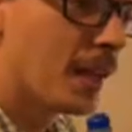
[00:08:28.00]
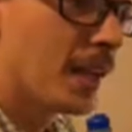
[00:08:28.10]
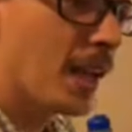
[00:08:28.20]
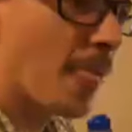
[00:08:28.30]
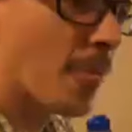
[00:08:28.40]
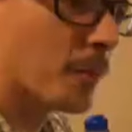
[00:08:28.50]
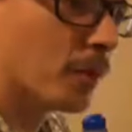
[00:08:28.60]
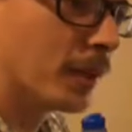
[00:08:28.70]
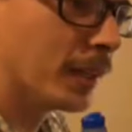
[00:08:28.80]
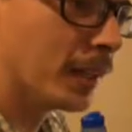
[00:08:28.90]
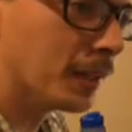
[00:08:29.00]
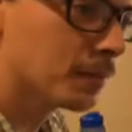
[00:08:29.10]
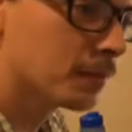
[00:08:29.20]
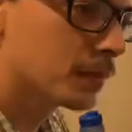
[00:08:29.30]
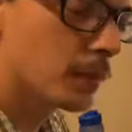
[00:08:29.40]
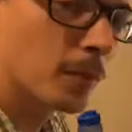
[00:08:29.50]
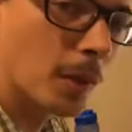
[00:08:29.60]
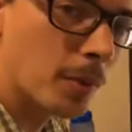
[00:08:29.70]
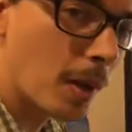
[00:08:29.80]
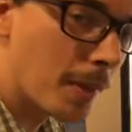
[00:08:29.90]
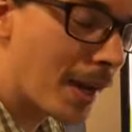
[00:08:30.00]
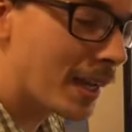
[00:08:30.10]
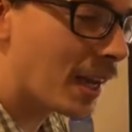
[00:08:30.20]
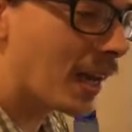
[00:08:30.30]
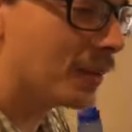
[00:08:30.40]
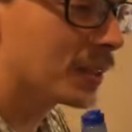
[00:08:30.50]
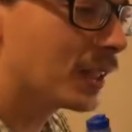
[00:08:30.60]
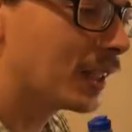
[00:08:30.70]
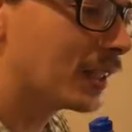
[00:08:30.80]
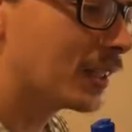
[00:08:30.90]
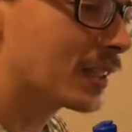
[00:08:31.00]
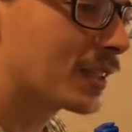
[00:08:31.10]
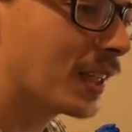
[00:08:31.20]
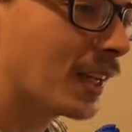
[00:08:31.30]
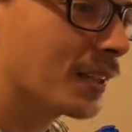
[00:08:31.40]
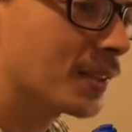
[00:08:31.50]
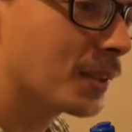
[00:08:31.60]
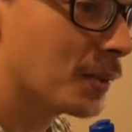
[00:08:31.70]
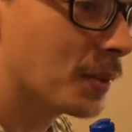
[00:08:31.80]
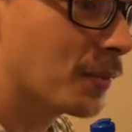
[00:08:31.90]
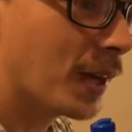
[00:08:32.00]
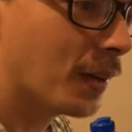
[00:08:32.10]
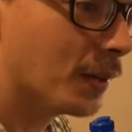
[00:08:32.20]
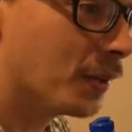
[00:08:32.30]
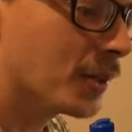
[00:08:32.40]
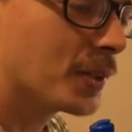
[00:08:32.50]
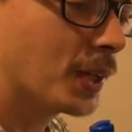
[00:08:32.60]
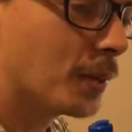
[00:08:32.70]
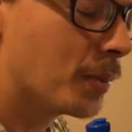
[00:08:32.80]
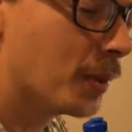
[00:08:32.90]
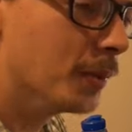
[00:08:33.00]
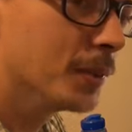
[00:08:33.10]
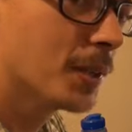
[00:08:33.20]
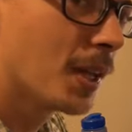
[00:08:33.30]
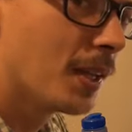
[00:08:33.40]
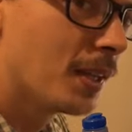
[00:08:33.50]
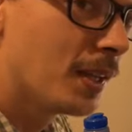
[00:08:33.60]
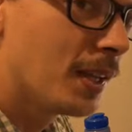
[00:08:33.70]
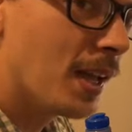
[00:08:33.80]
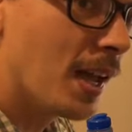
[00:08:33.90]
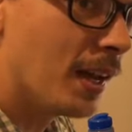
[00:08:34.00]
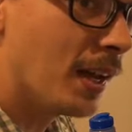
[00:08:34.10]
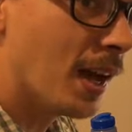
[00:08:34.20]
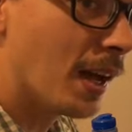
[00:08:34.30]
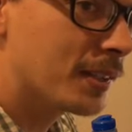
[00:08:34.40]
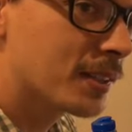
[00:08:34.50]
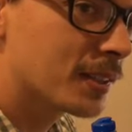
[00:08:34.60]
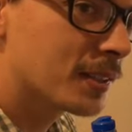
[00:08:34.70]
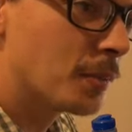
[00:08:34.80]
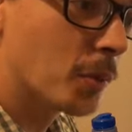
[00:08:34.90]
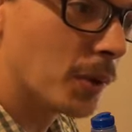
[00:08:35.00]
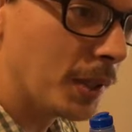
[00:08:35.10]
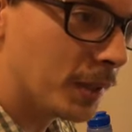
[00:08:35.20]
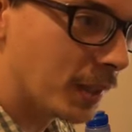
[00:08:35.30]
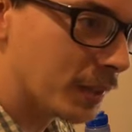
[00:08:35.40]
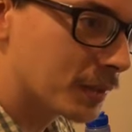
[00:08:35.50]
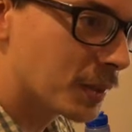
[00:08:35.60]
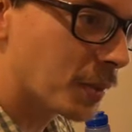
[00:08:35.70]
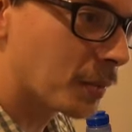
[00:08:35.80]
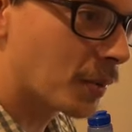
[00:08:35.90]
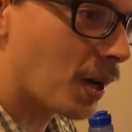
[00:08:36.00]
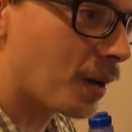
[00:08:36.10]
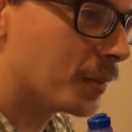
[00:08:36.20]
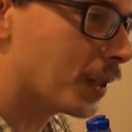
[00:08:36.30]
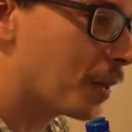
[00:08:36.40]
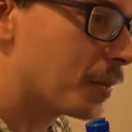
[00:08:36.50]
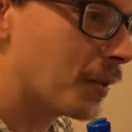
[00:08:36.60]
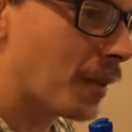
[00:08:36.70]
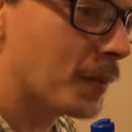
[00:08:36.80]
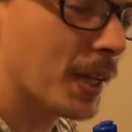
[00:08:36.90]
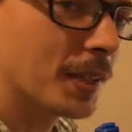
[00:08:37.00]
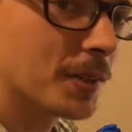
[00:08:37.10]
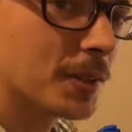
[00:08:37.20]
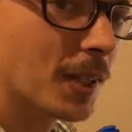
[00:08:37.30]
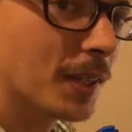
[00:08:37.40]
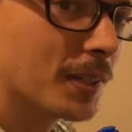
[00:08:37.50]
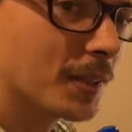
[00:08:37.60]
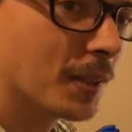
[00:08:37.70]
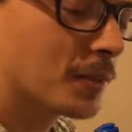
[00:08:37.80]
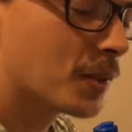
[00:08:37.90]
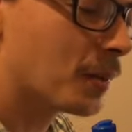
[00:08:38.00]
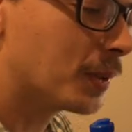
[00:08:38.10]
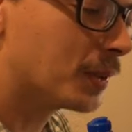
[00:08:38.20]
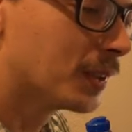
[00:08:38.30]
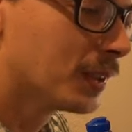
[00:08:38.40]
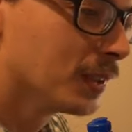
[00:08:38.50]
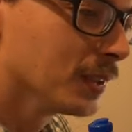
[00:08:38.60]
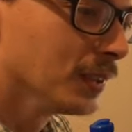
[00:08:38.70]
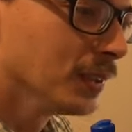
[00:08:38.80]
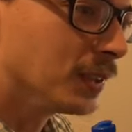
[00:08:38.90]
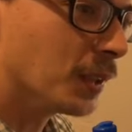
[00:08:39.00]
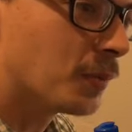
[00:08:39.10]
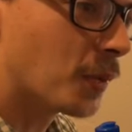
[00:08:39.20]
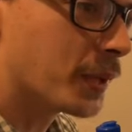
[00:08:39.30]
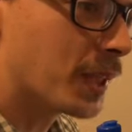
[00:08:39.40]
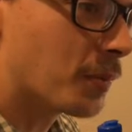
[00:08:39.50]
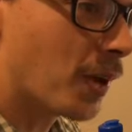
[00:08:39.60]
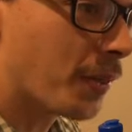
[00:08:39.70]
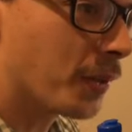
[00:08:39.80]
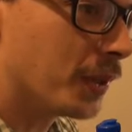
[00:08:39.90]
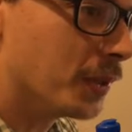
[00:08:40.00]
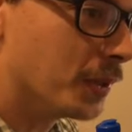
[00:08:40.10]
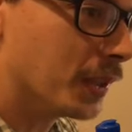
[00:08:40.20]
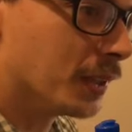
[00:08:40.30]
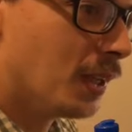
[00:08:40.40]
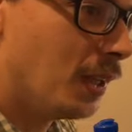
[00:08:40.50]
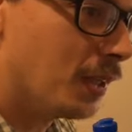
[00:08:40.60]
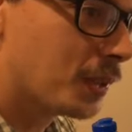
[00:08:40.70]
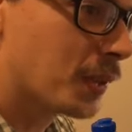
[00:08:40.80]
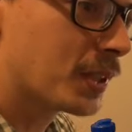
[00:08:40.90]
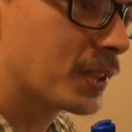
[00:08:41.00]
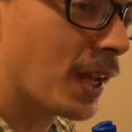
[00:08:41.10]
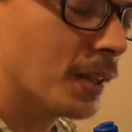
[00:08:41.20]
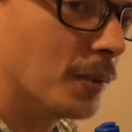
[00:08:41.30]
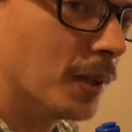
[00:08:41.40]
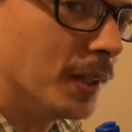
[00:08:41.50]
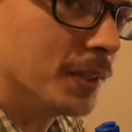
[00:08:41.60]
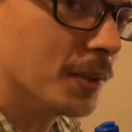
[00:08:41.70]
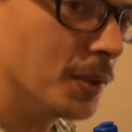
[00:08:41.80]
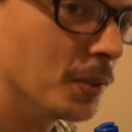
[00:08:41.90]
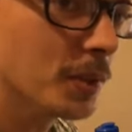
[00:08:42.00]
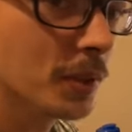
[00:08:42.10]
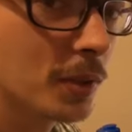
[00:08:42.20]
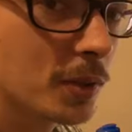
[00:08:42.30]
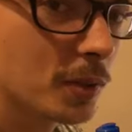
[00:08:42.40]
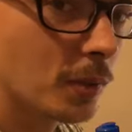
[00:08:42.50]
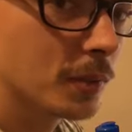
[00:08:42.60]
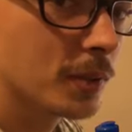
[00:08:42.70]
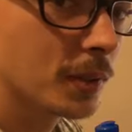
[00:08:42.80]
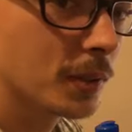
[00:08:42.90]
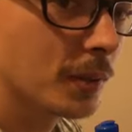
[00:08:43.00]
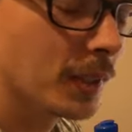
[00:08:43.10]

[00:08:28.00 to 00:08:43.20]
hit the breathing. One problem I have is getting into the stance, like doing the founder or the chair pose, and not breathing. It's a big problem. And a lot of people have with exercise. They have trouble, forcing that breath, or they're doing quick, shallow ones, and they're using their shoulders to do it, and